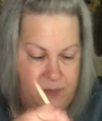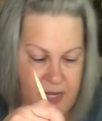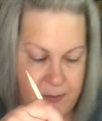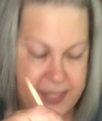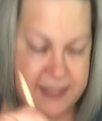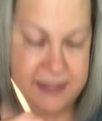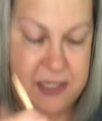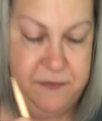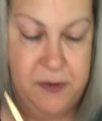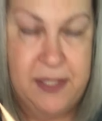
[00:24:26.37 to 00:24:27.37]
I want to see
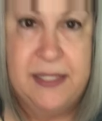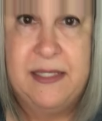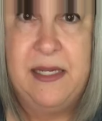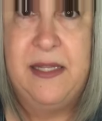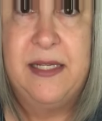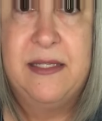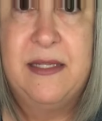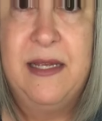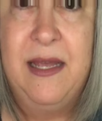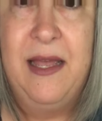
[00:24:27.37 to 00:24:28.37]
if you can see this.
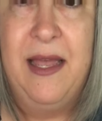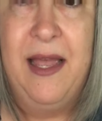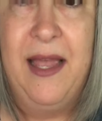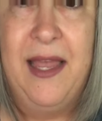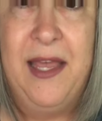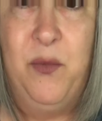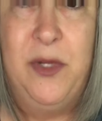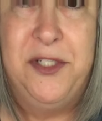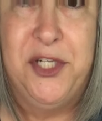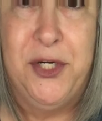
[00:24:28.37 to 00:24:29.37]
It
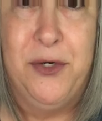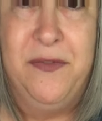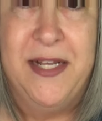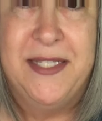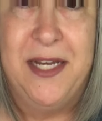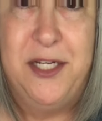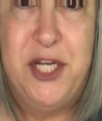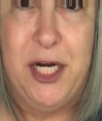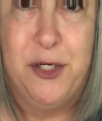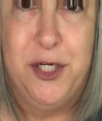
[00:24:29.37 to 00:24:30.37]
will turn this a
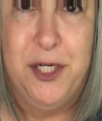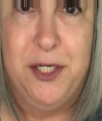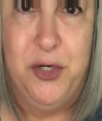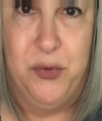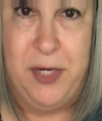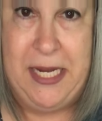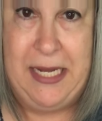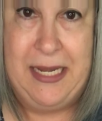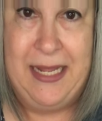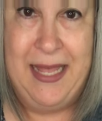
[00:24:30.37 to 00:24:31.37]
dark
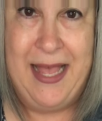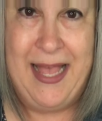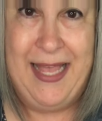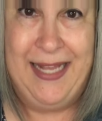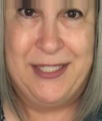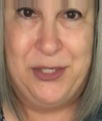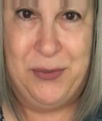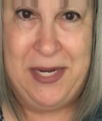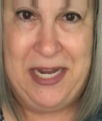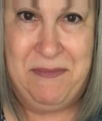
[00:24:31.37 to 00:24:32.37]
green. It's
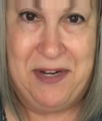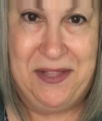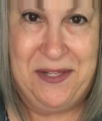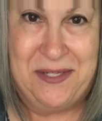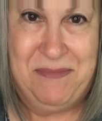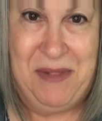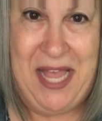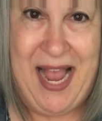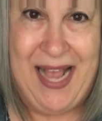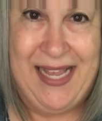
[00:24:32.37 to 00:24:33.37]
green, but it looks
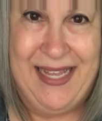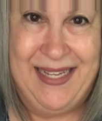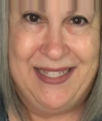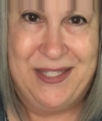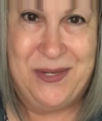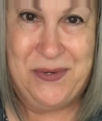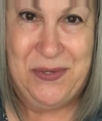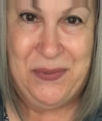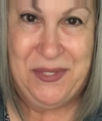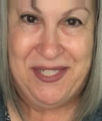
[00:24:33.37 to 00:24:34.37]
black. It's so
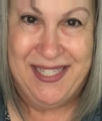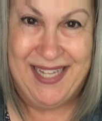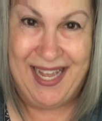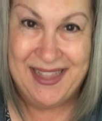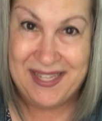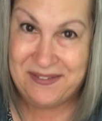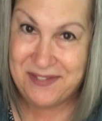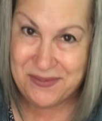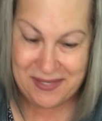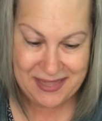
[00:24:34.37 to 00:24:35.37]
cool. I love
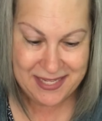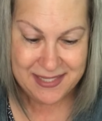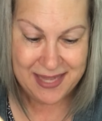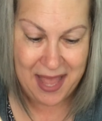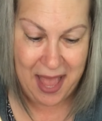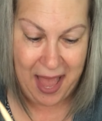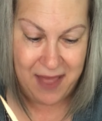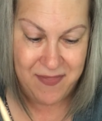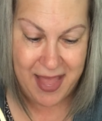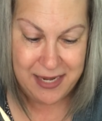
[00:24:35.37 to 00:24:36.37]
doing this.
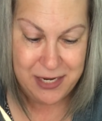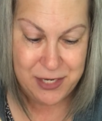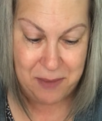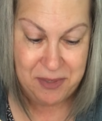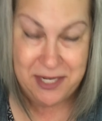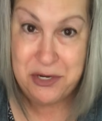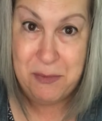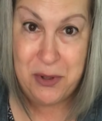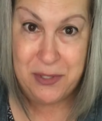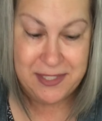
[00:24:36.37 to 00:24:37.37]
And then you dump it in your
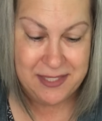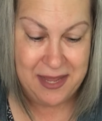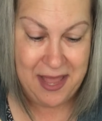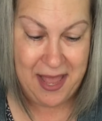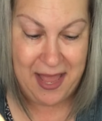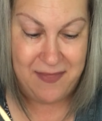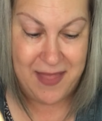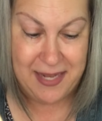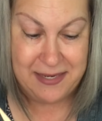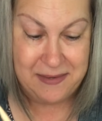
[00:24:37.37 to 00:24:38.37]
molds. And
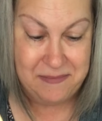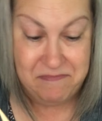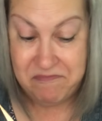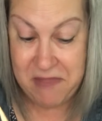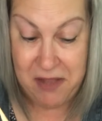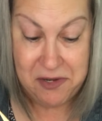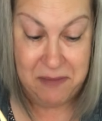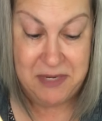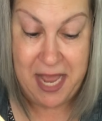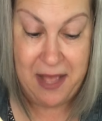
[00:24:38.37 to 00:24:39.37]
then I'll
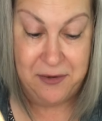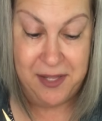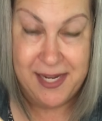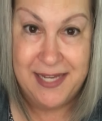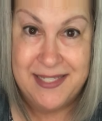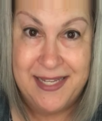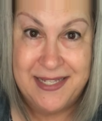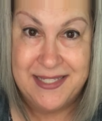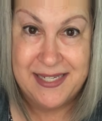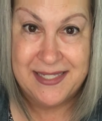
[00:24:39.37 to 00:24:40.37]
come down, like I said, in
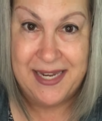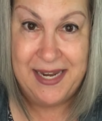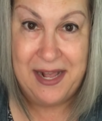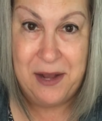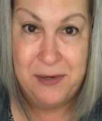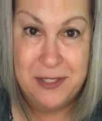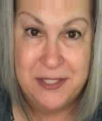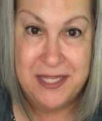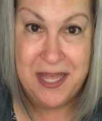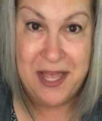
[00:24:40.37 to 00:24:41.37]
6 to 8 hours.